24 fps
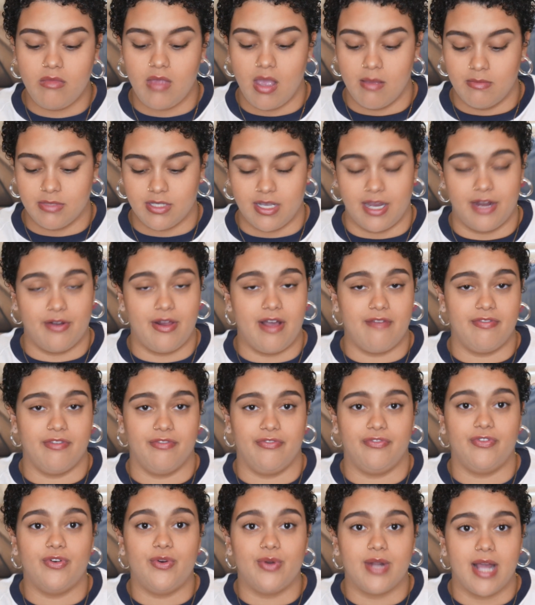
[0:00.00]
I'm sorry I don't have the
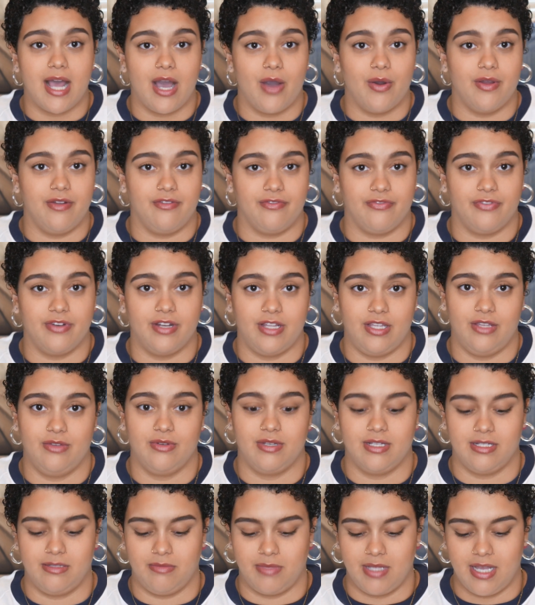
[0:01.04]
food out in front of you
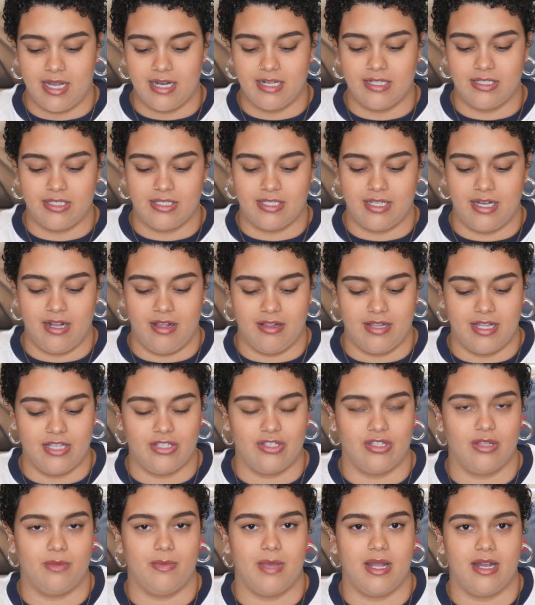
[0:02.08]
because I'm kind of just sitting on the edge
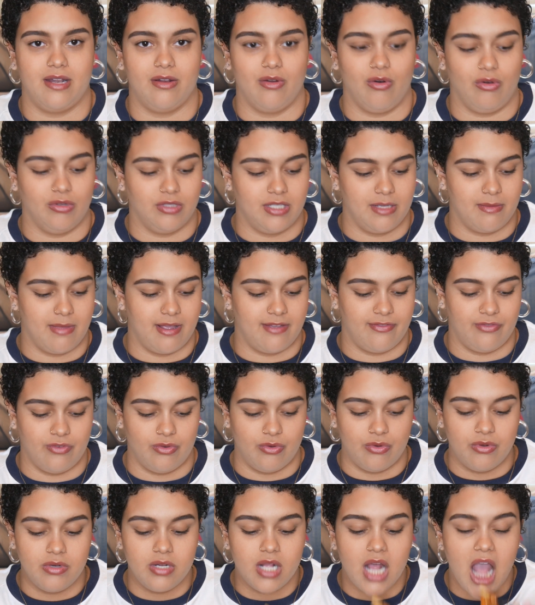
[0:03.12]
of the bed and holding my
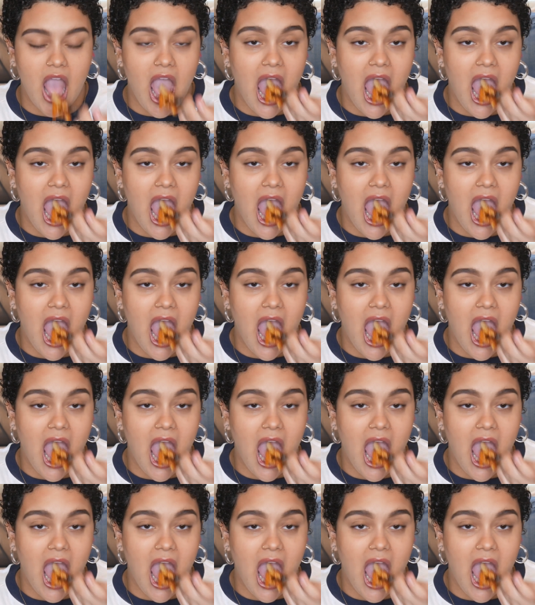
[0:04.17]
food.